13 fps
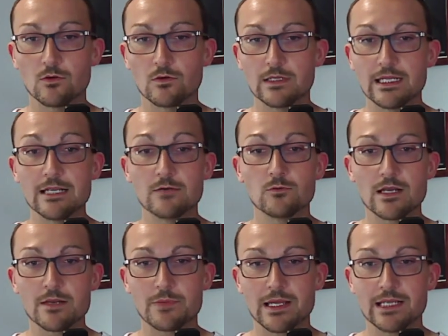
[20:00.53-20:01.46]
in
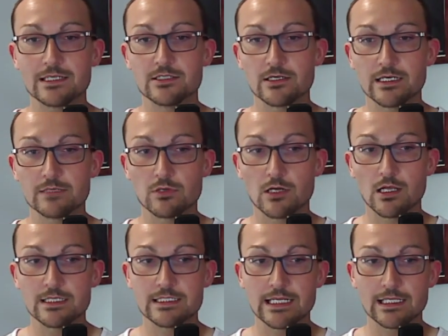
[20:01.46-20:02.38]
Winnipeg during
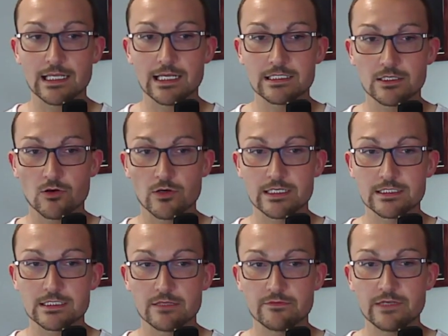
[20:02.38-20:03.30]
broad daylight, according
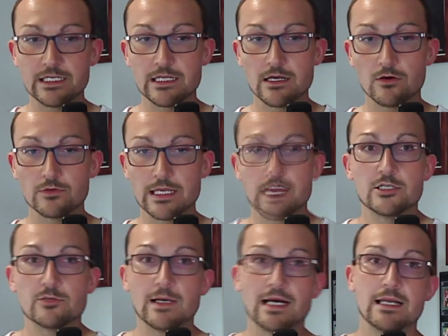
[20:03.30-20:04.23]
to the video. Yeah.
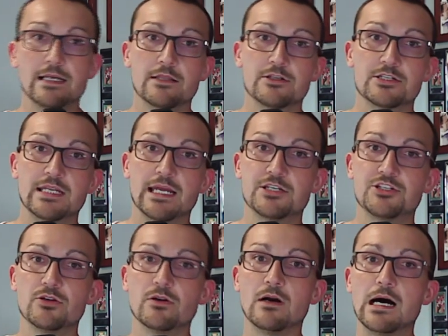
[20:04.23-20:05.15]
Nearby, another
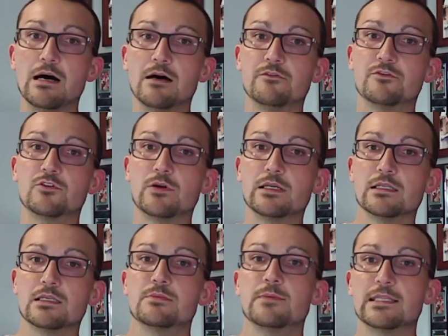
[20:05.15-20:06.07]
statue of Queen
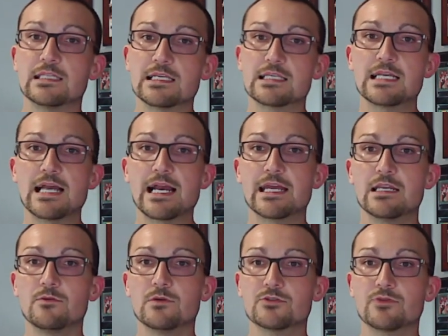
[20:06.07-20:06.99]
Elizabeth II
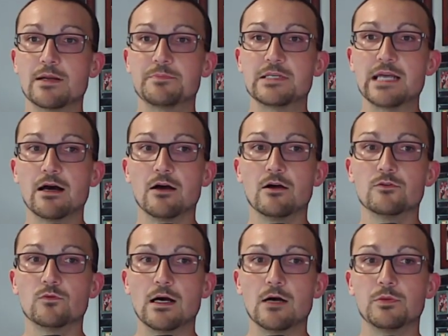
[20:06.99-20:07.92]
was ripped
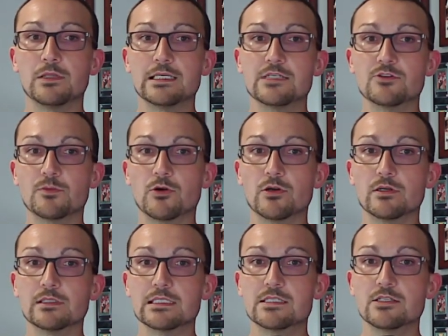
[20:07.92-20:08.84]
down while police
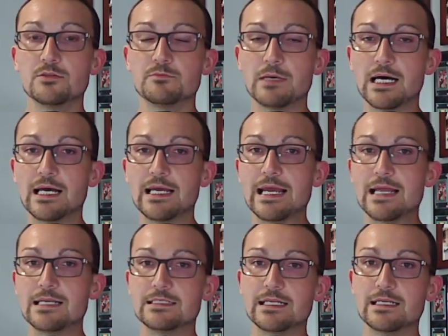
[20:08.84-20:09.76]
reportedly stood by
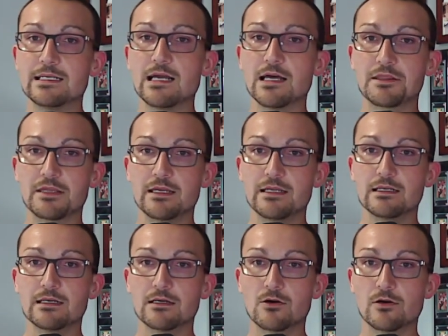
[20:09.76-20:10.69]
and did
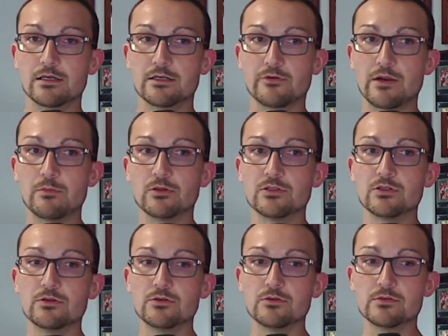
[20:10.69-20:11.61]
nothing, according to Rebel
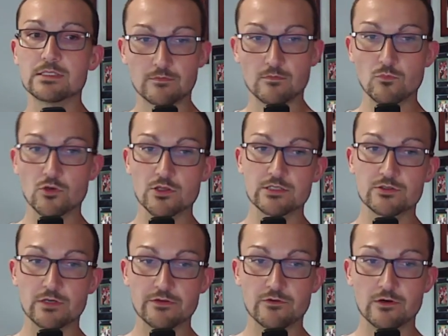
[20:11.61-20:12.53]
News. More than
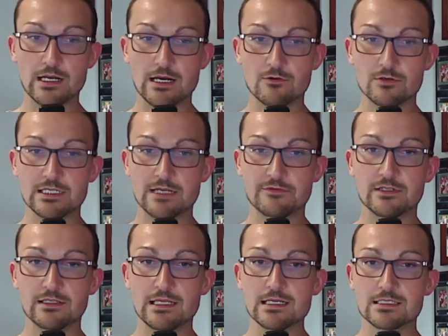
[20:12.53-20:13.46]
24 hours
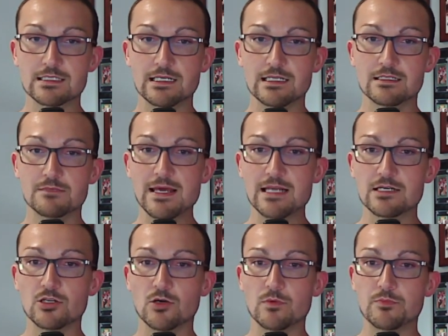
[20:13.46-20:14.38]
after the incident,
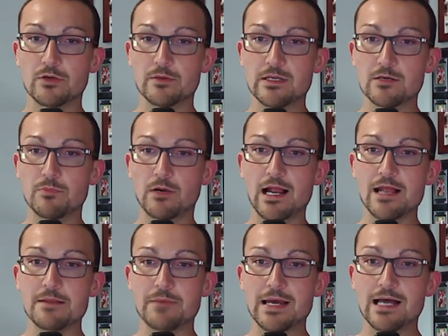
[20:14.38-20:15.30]
Manitoba Premier
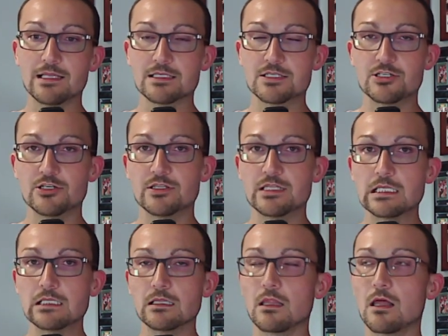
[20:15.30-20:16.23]
Brian Pallister,
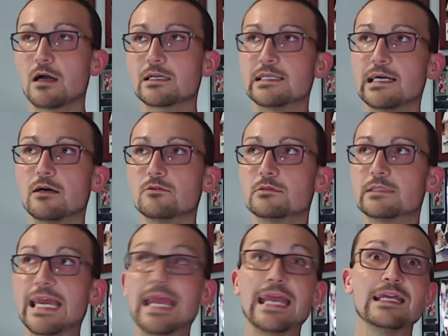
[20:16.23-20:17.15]
the lockdown
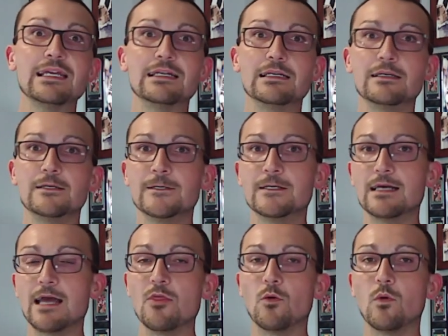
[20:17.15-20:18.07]
king,
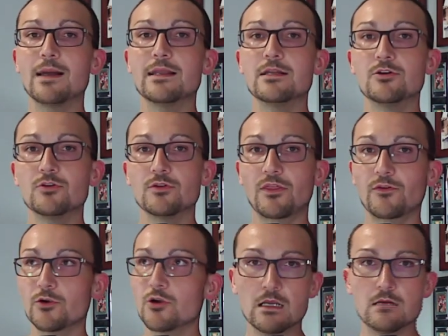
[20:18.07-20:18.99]
and the one who
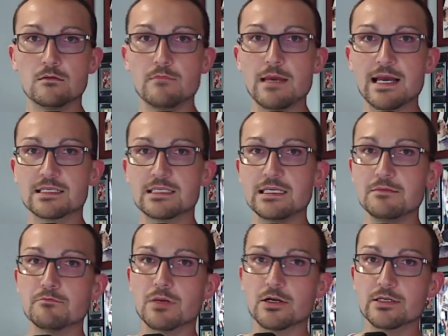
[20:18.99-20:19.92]
threw
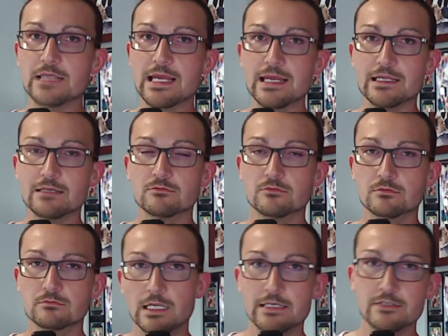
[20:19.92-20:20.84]
Maxime Bernier
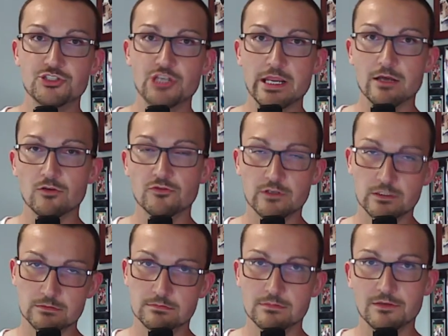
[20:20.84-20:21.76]
in jail
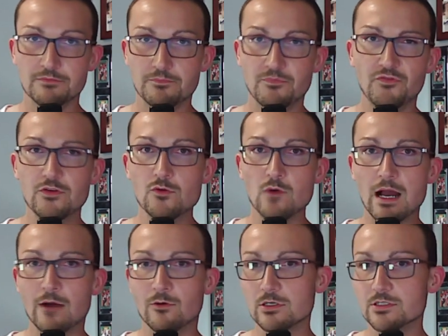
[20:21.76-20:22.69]
for a few
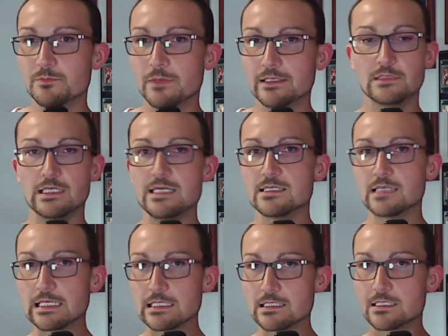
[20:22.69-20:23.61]
hours, but he's a
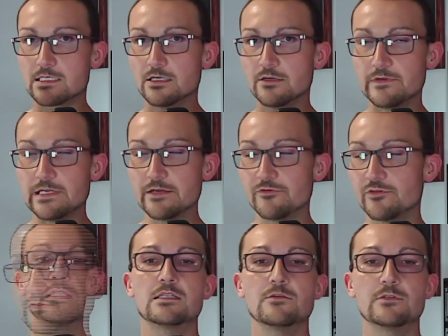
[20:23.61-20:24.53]
conservative.
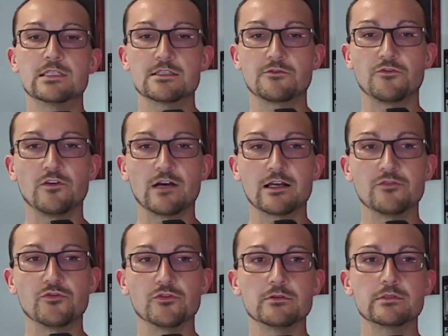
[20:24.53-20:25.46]
Let's see what this fucking
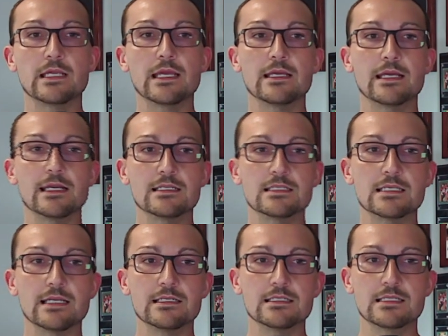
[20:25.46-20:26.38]
fruitcake had to
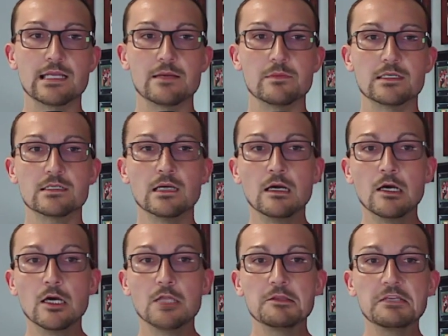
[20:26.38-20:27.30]
say in a statement.
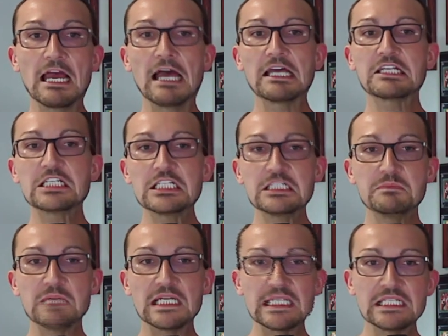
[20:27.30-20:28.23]
The actions
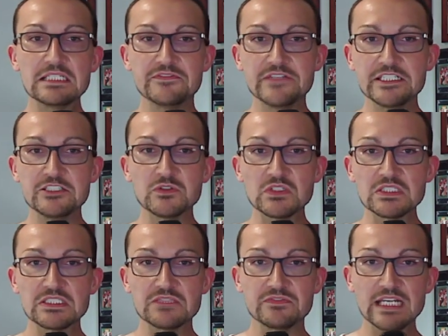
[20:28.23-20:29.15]
by
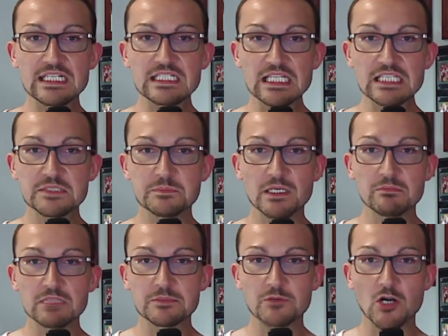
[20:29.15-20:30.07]
individuals to vandalize
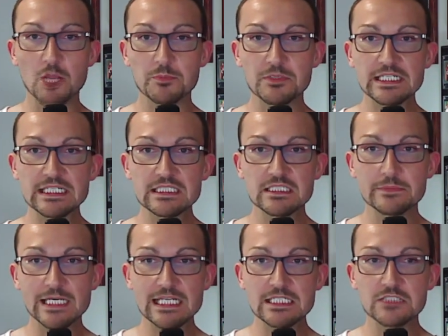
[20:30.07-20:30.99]
public property at the
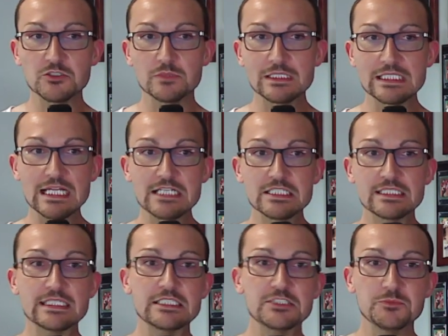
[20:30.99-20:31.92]
Manitoba
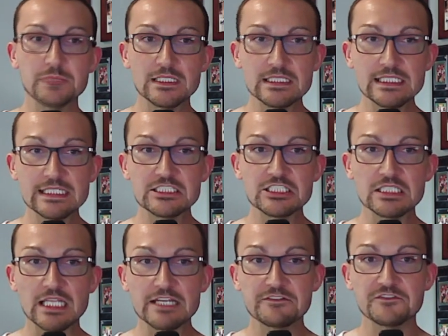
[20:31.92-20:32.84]
Legislature Building
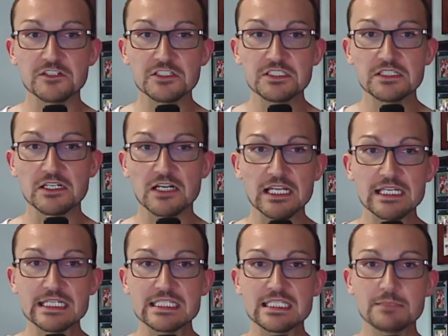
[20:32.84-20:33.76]
July 1st are
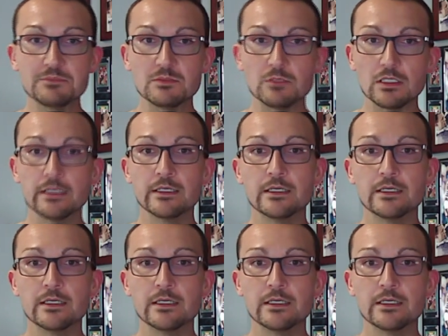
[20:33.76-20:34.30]
unacceptable.